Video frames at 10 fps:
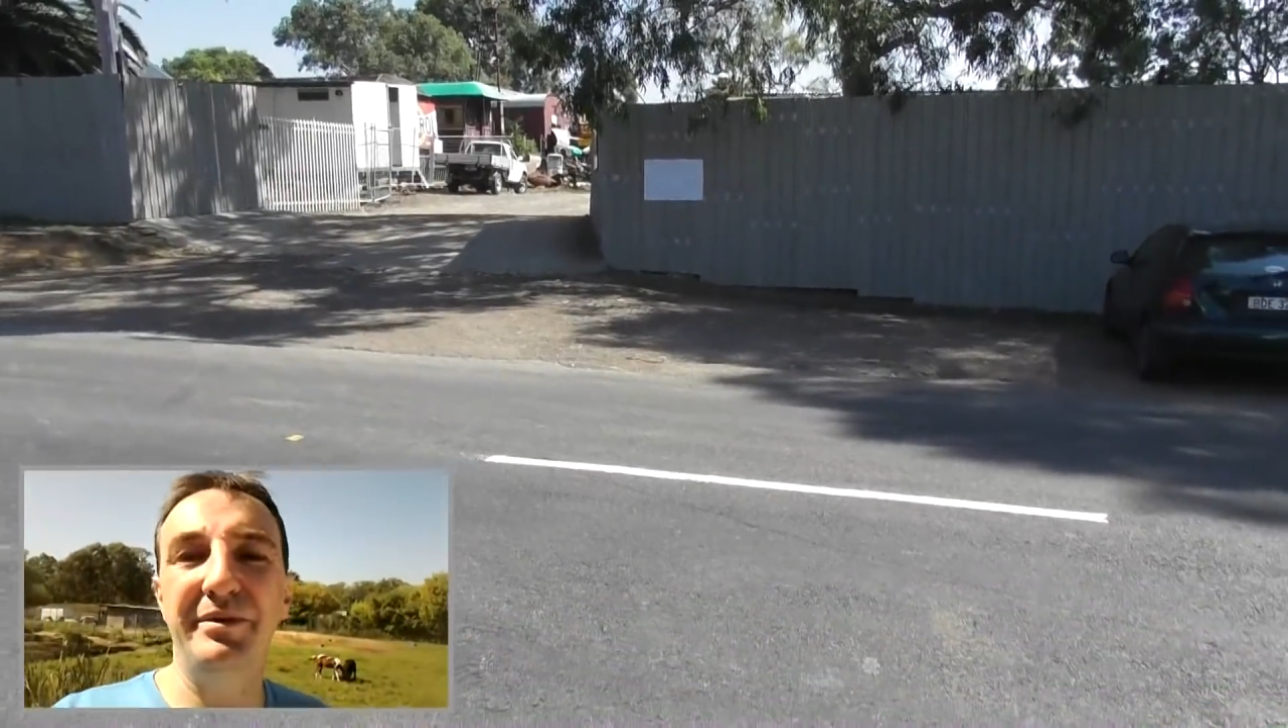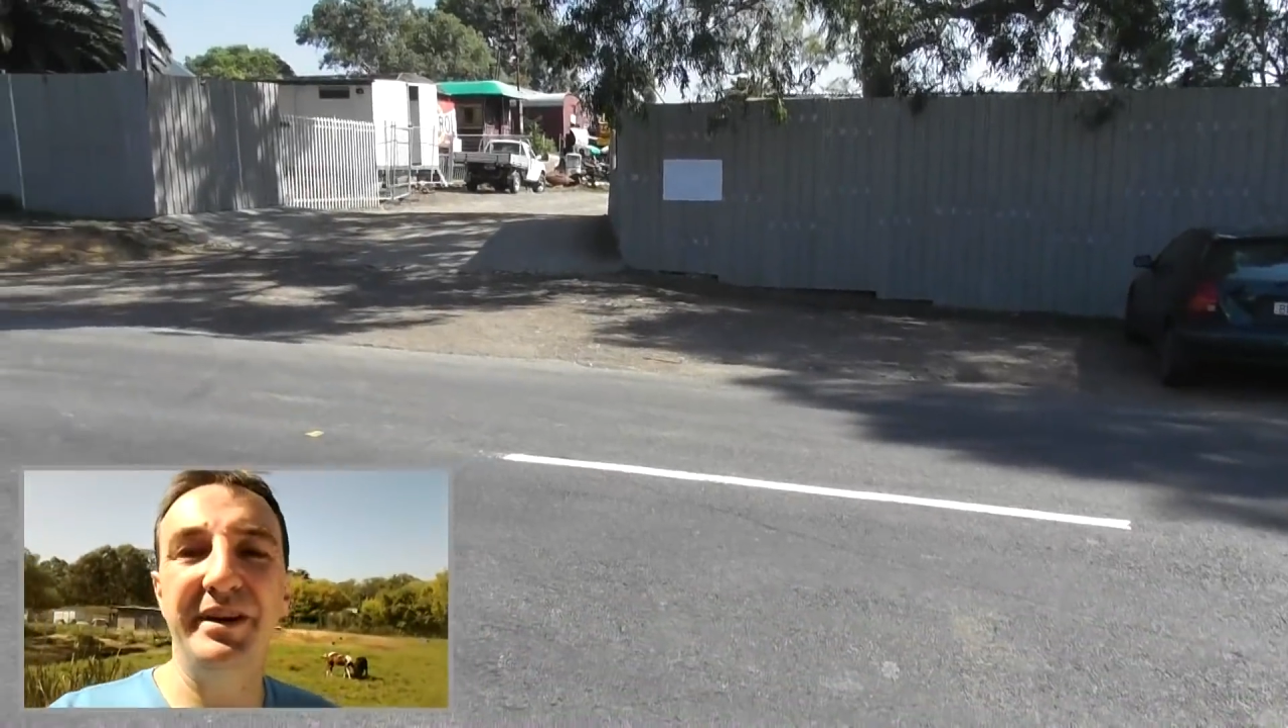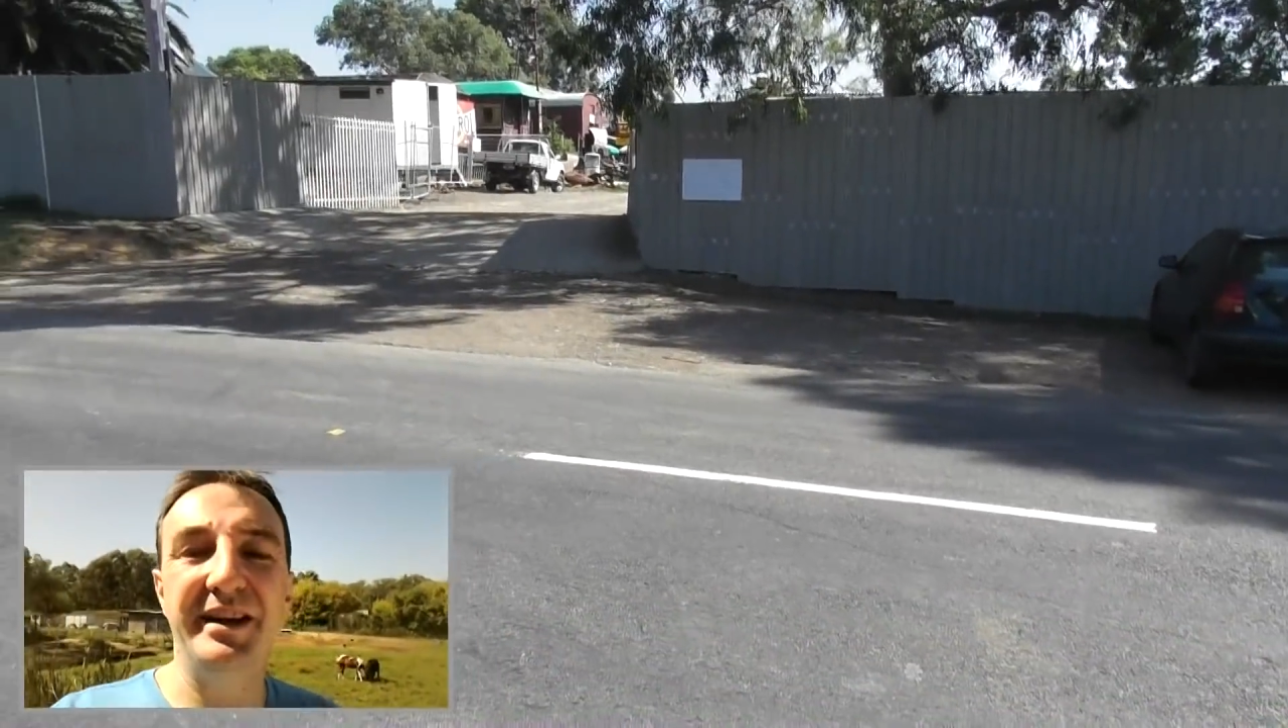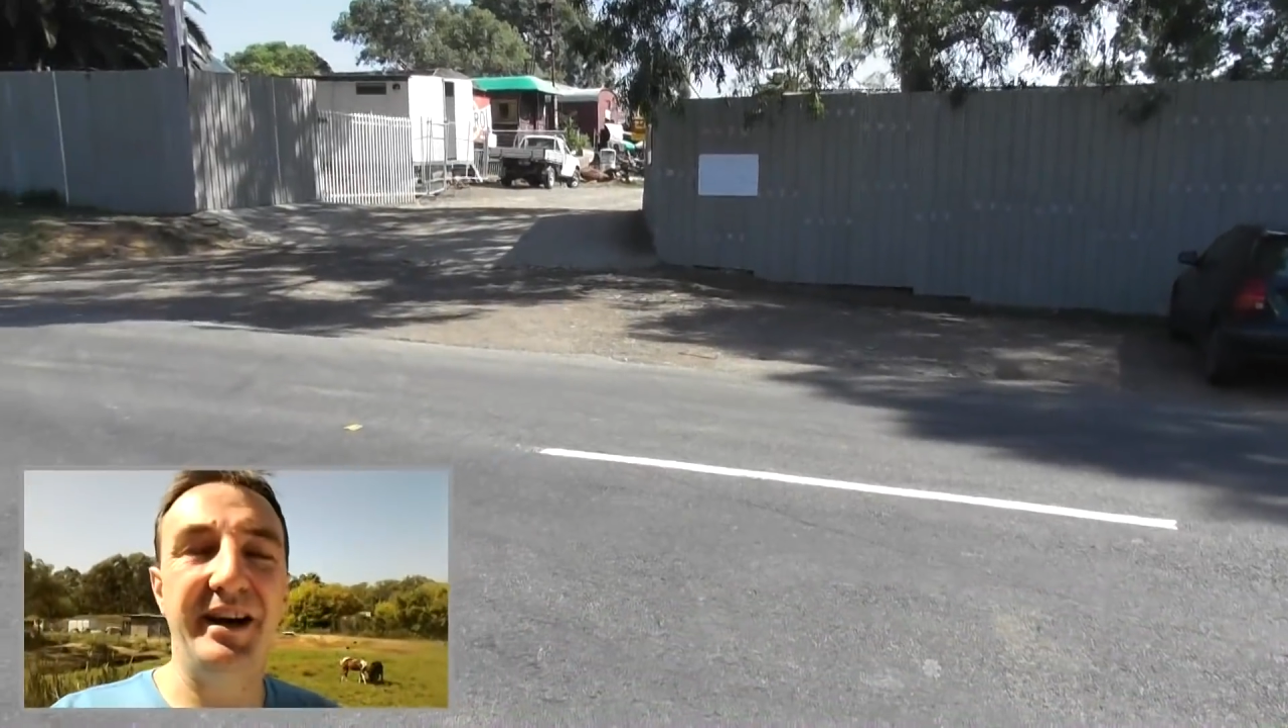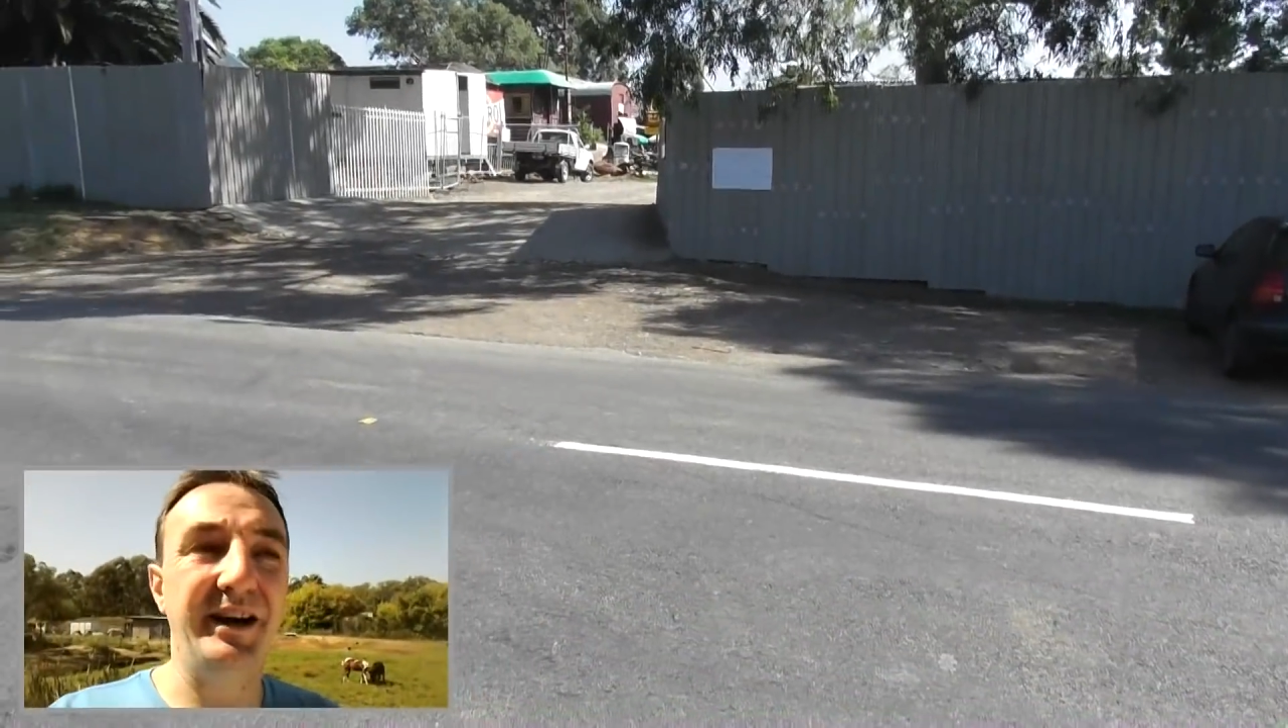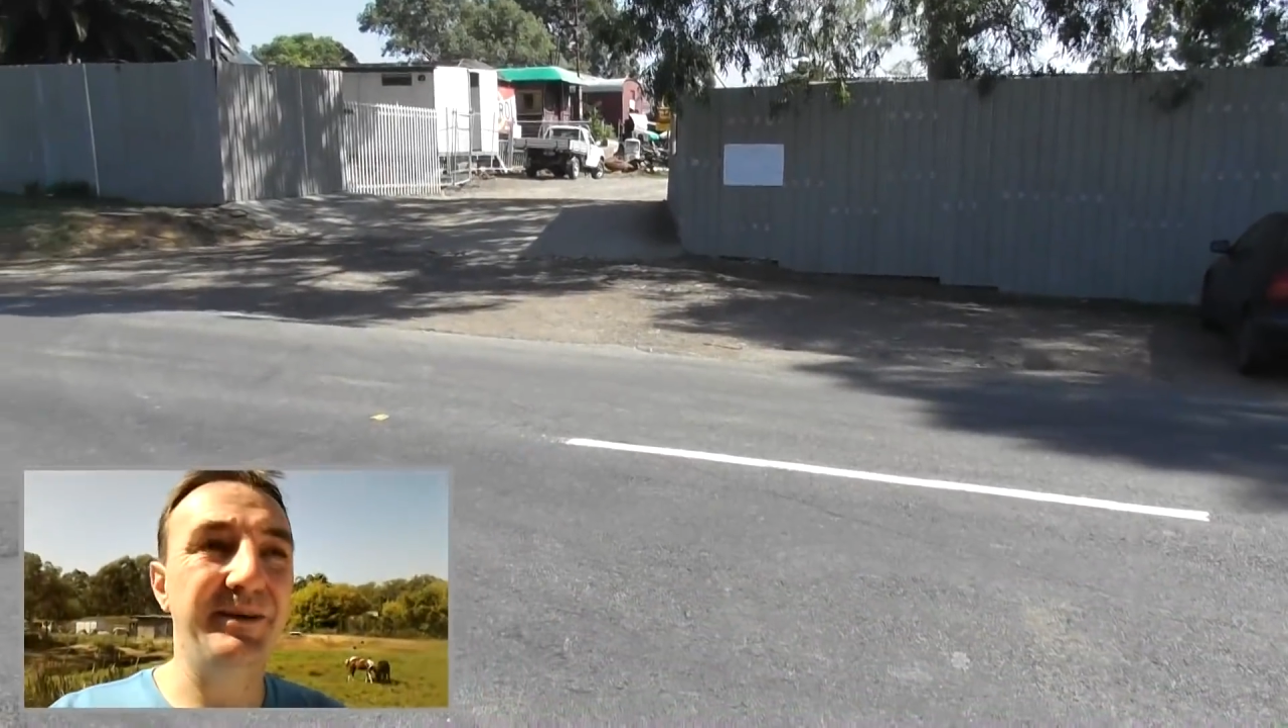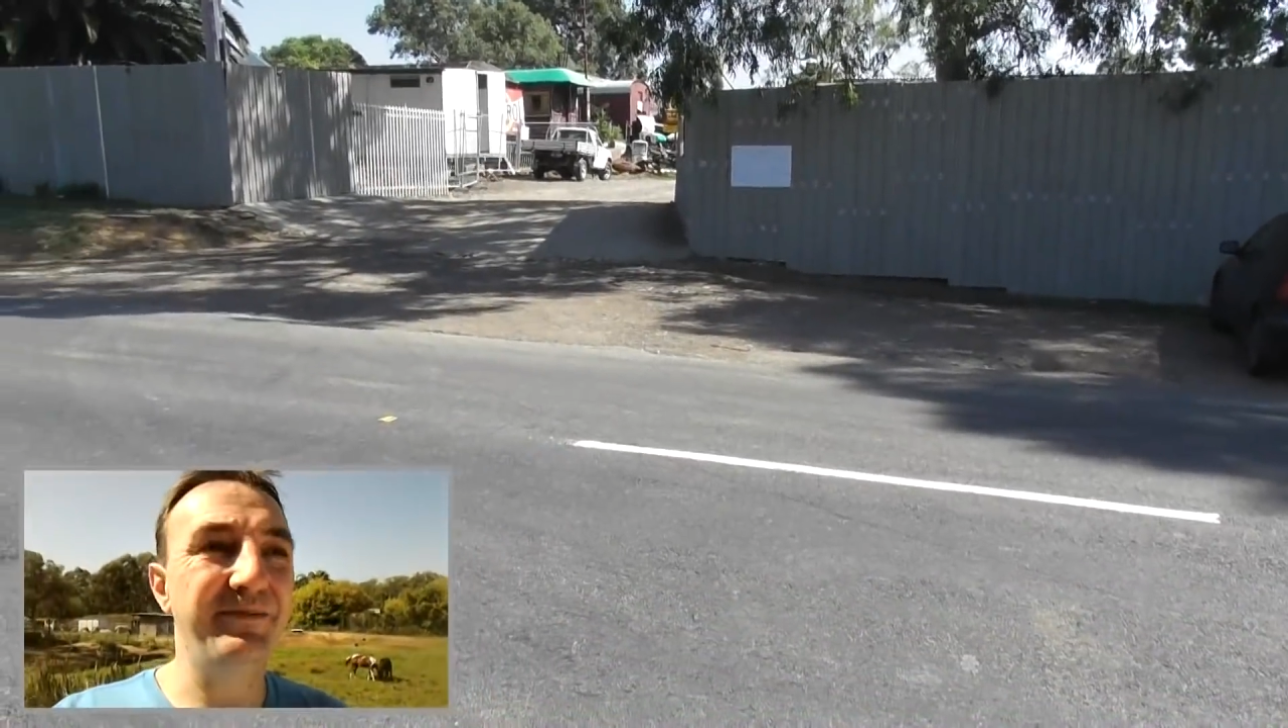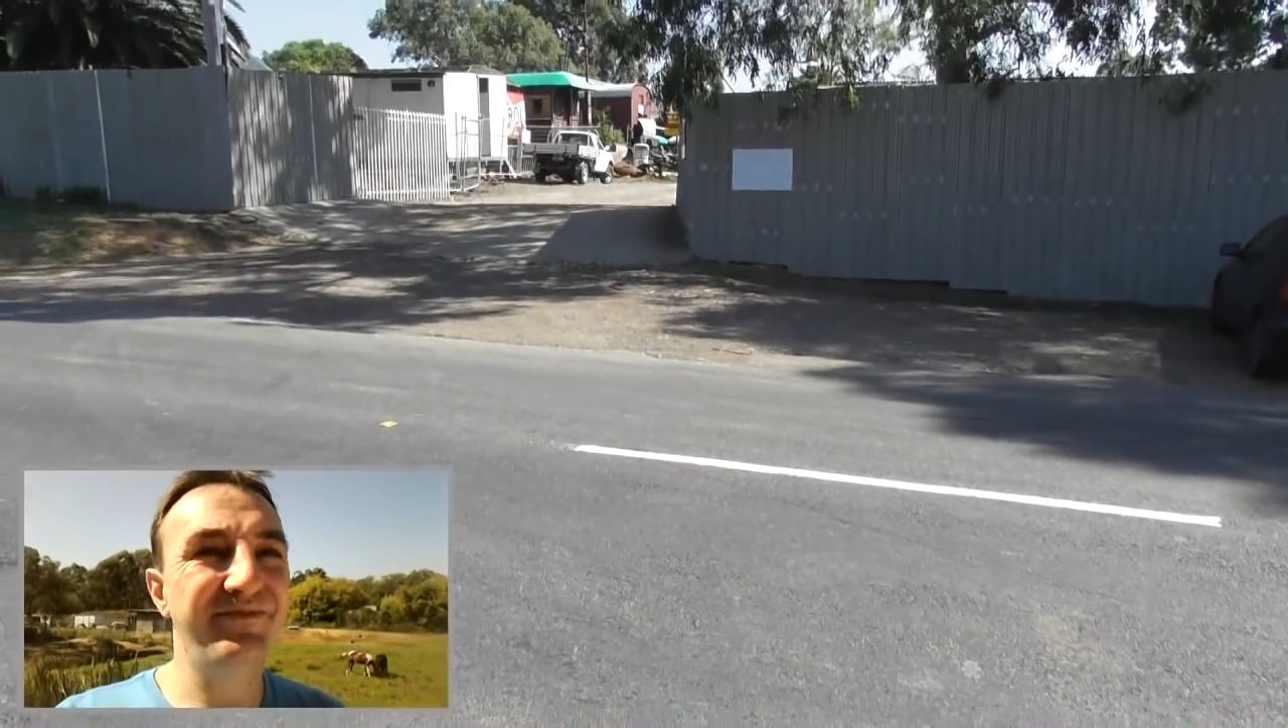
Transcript: your card,